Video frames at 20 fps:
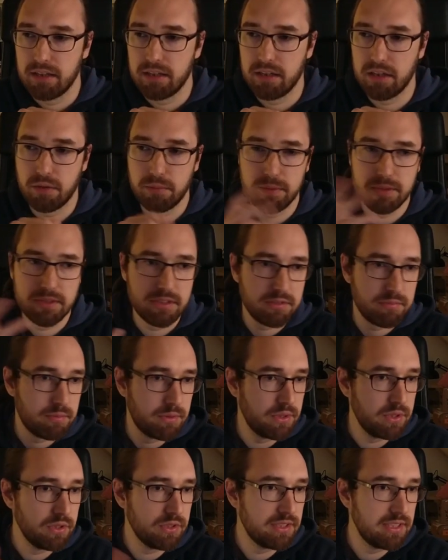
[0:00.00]
Now we just
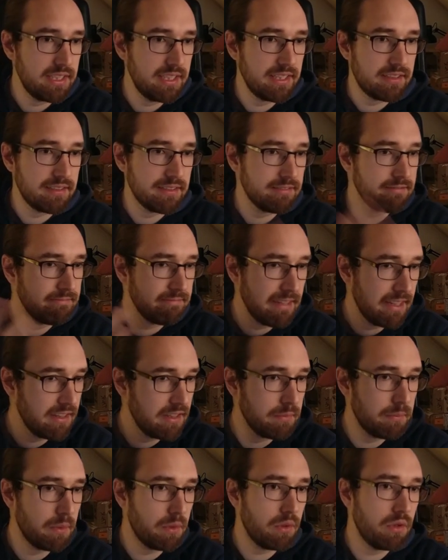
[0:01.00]
produce heat and
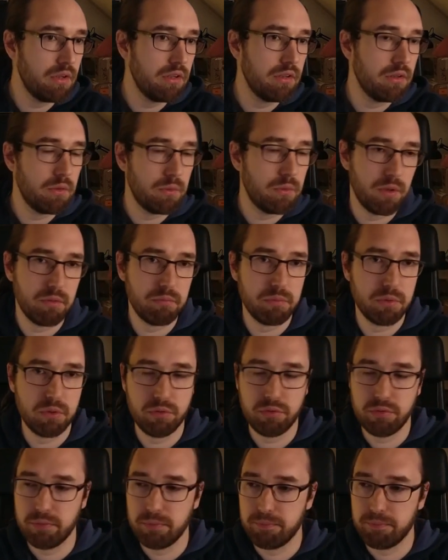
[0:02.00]
the ball won't move.